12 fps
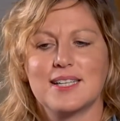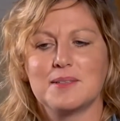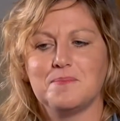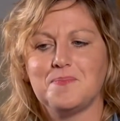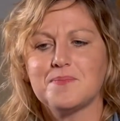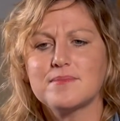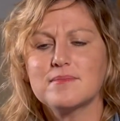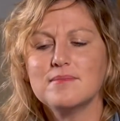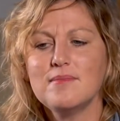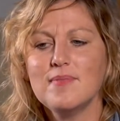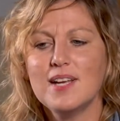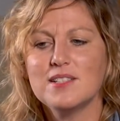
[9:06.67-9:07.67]

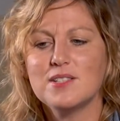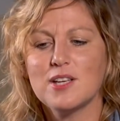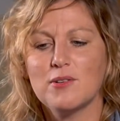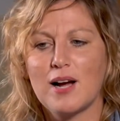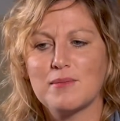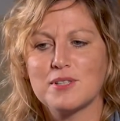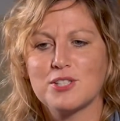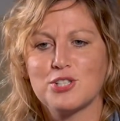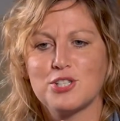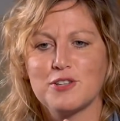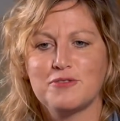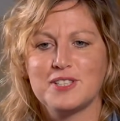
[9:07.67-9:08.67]
And so I was
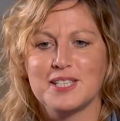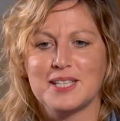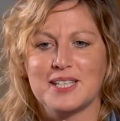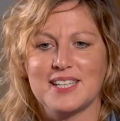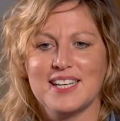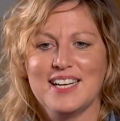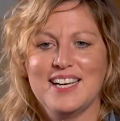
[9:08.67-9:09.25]
shifting